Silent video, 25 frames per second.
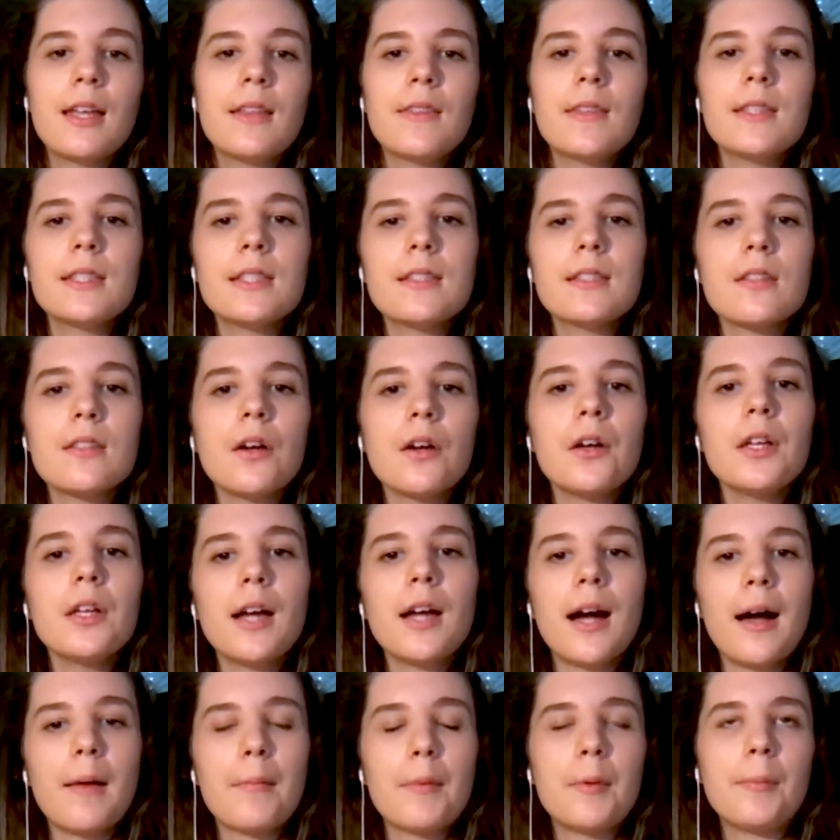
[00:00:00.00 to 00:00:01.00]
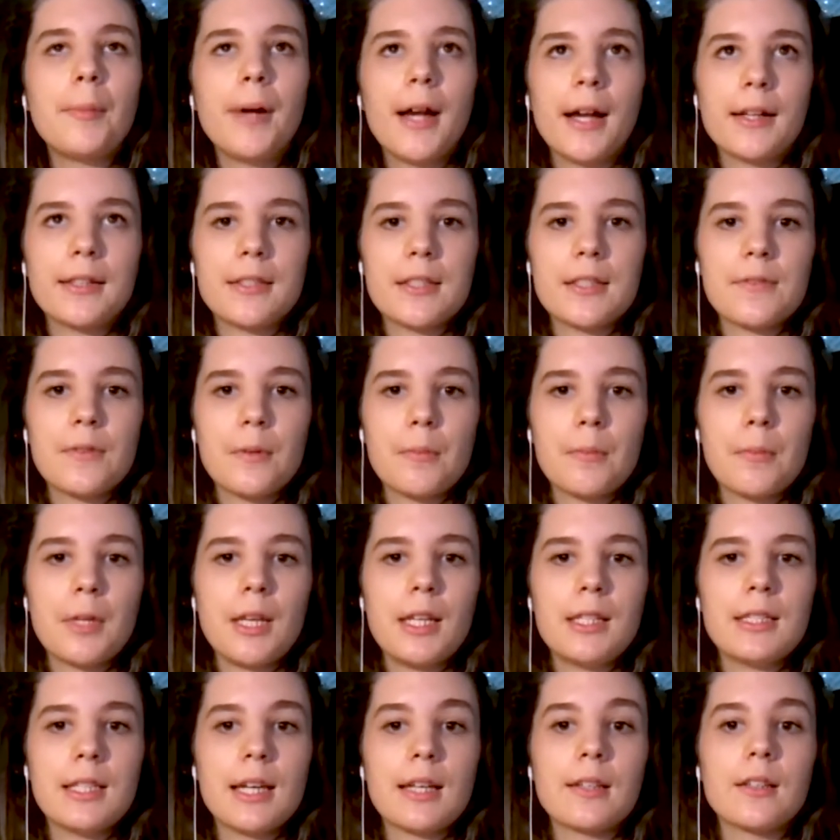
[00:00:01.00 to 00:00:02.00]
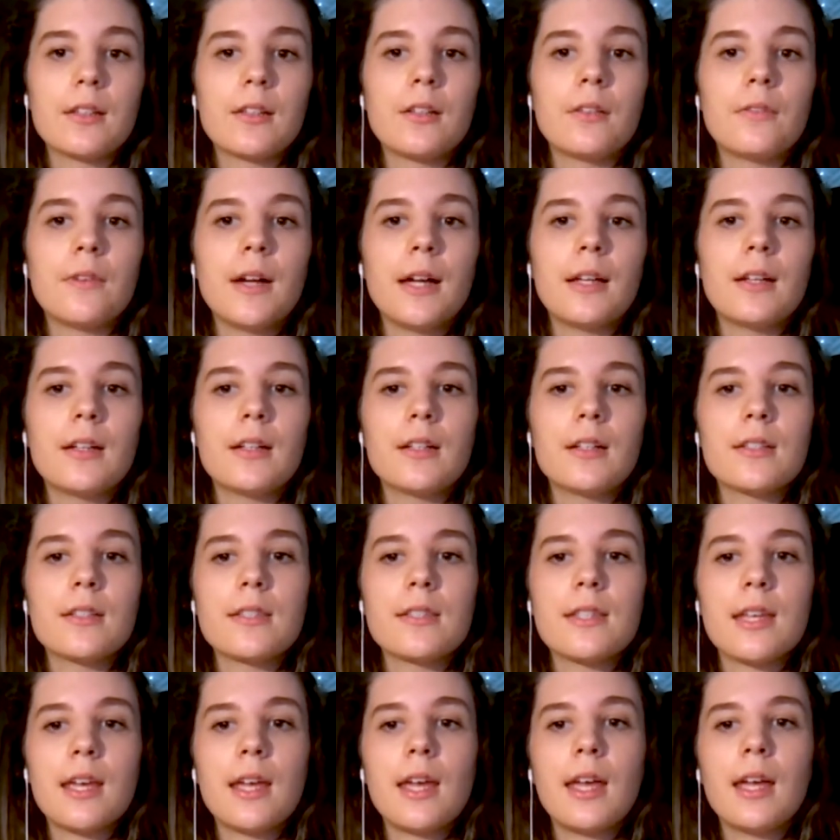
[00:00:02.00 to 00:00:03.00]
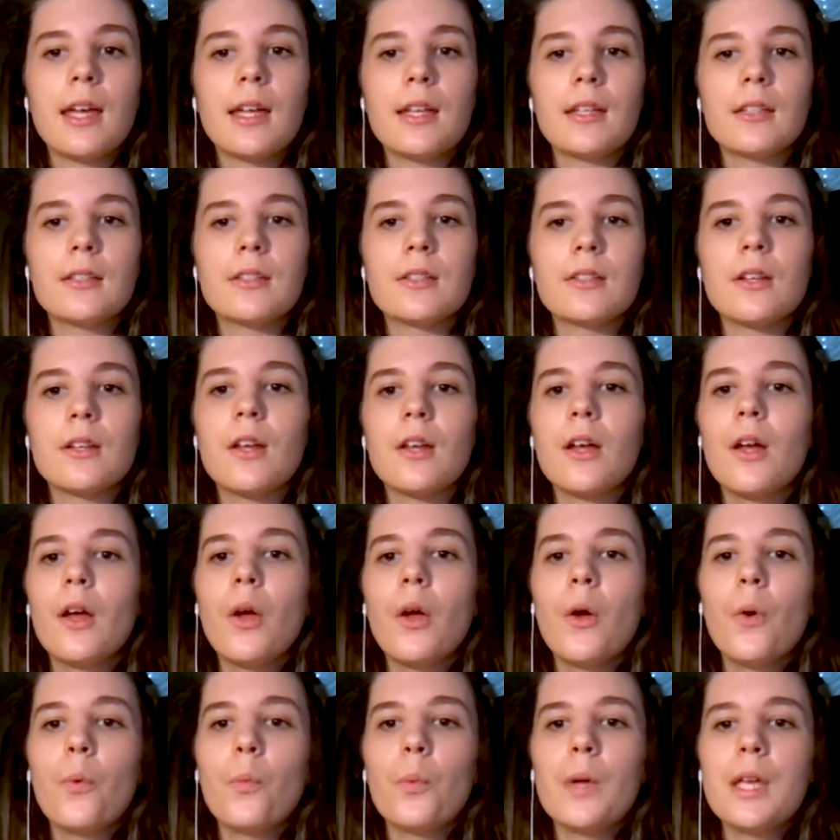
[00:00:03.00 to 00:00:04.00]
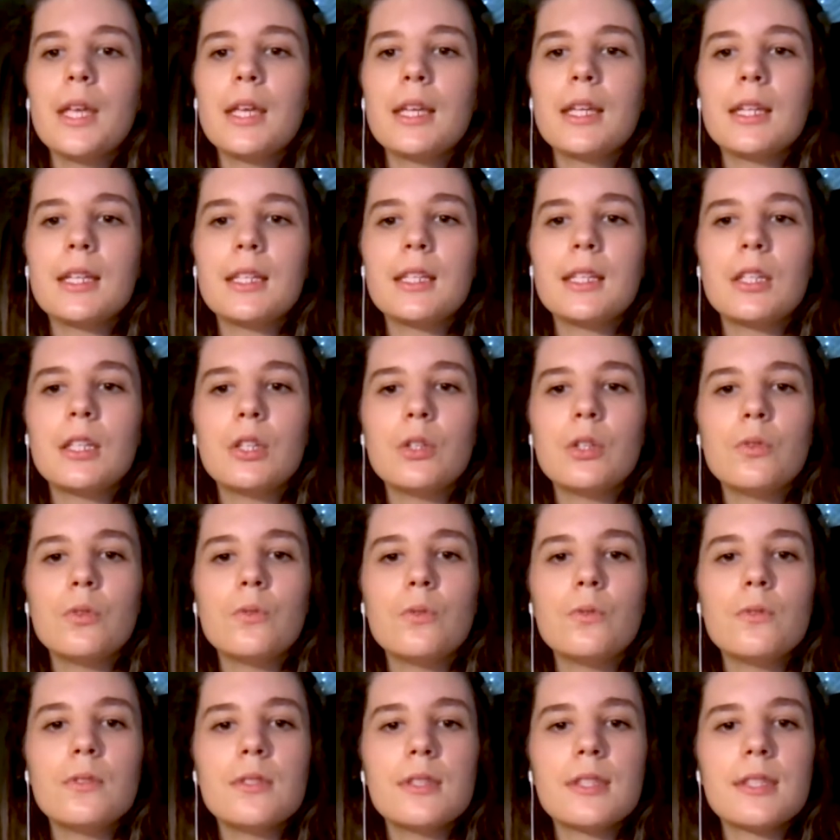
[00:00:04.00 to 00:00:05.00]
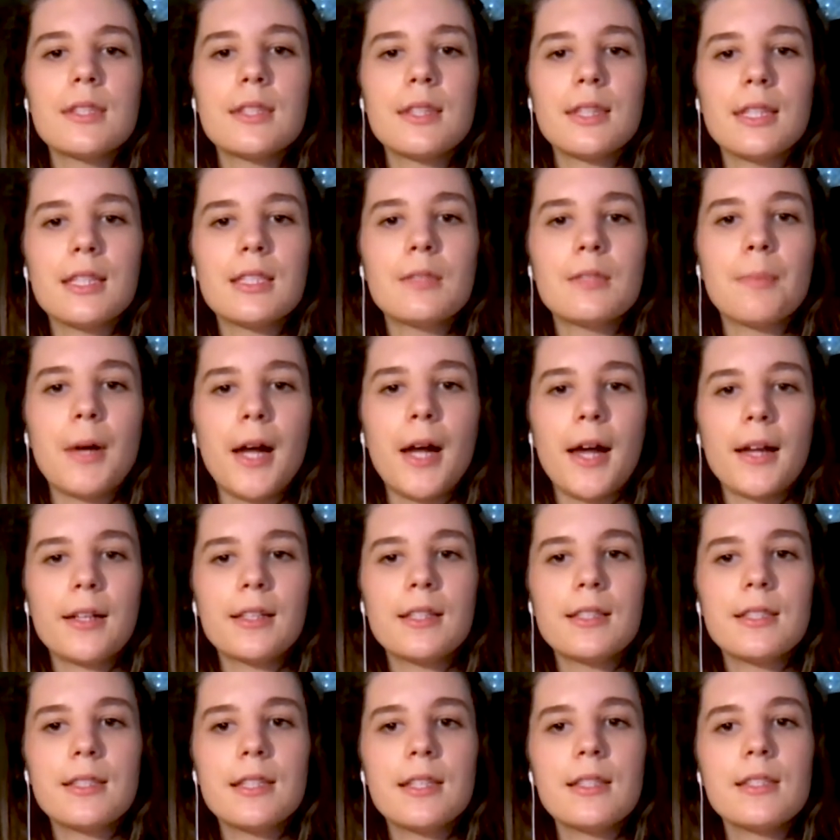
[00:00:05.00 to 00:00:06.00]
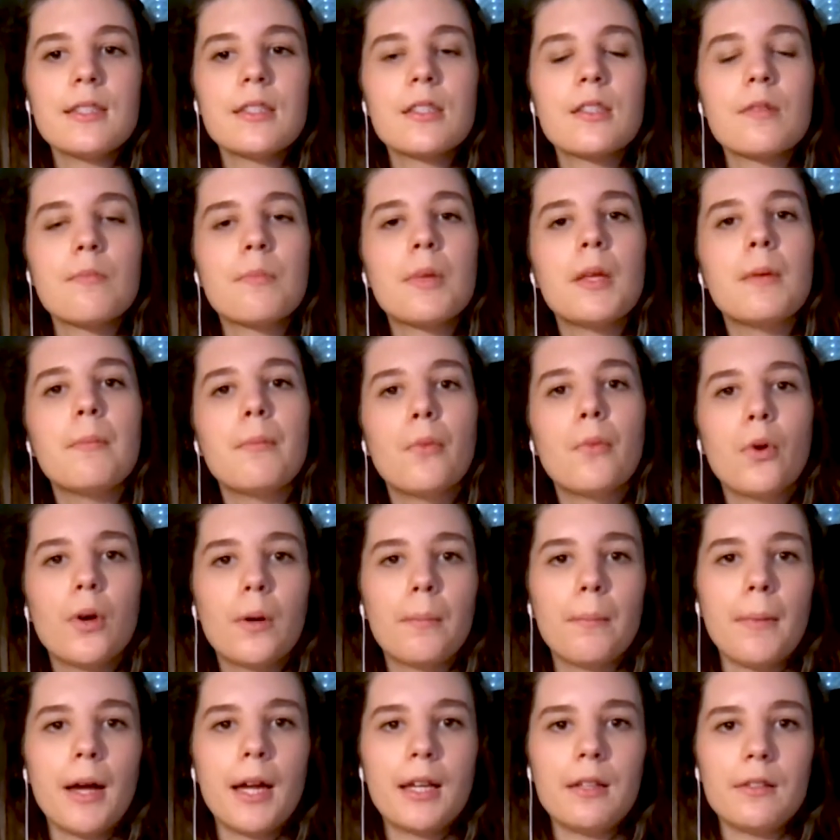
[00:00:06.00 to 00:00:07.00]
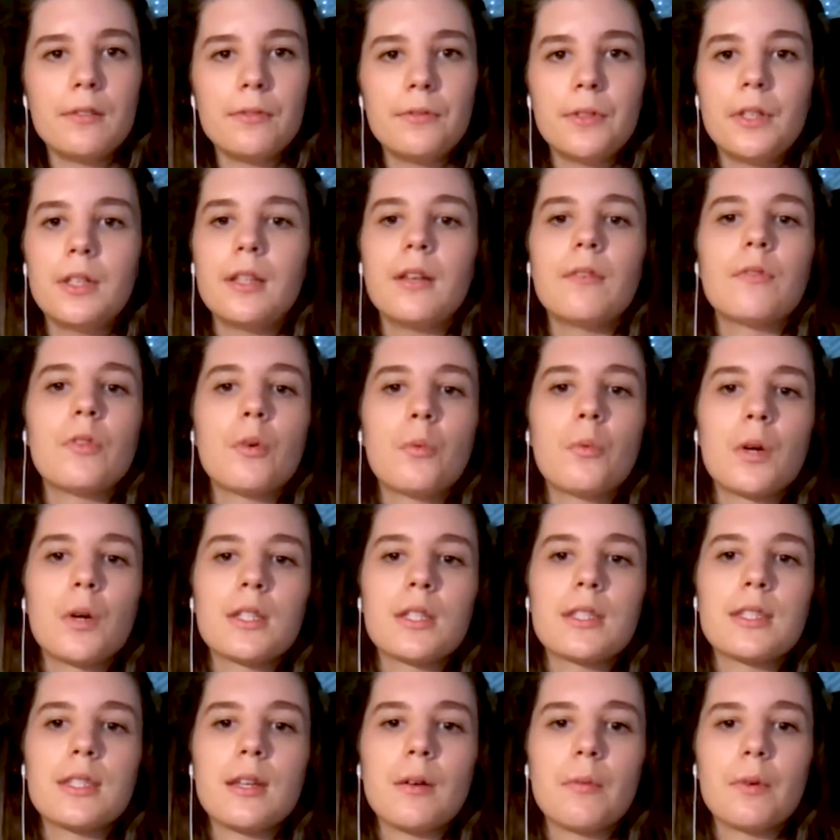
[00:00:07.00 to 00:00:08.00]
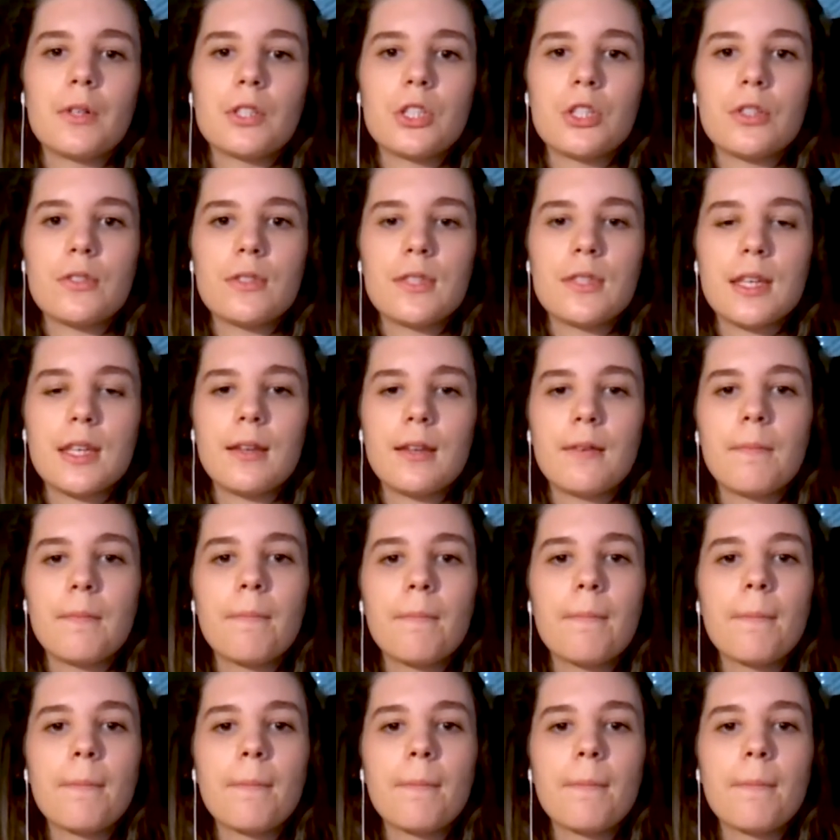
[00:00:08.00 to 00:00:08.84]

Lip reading: This is already common practice for many technical writers, and we can use these practices to be more mindful of the words that we're choosing.